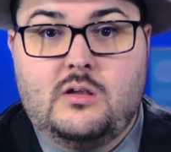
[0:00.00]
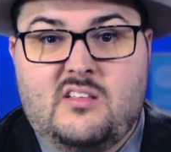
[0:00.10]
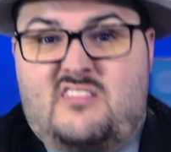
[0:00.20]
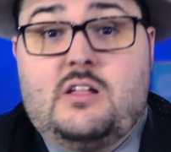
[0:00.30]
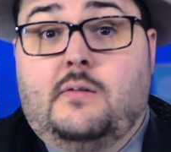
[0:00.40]

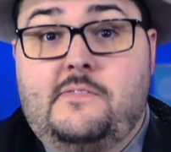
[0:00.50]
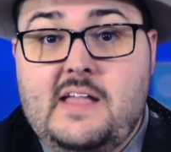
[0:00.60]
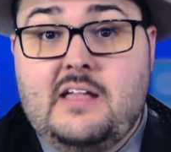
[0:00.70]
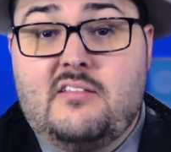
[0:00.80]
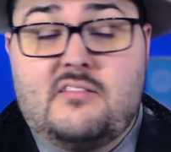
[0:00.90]
still
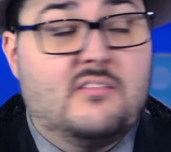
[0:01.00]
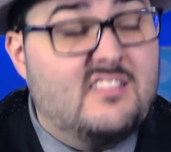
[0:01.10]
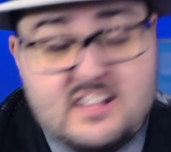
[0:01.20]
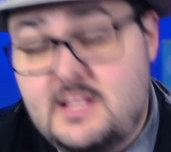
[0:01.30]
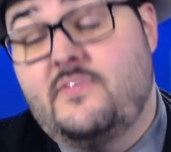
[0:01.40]
face
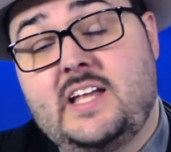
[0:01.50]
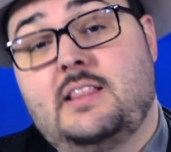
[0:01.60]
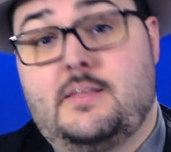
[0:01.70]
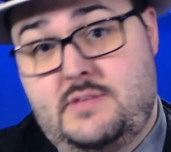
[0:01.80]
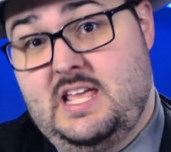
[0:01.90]

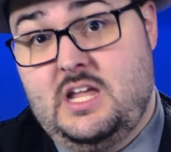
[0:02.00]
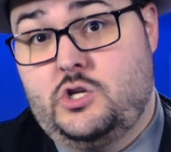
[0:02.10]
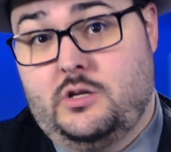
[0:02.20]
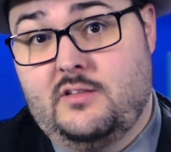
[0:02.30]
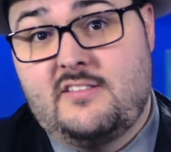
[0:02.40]
significant
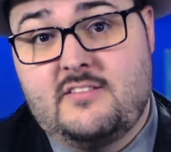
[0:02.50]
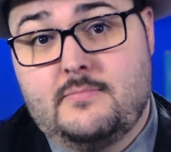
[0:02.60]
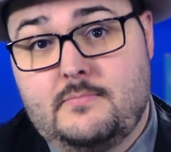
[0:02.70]
limitations.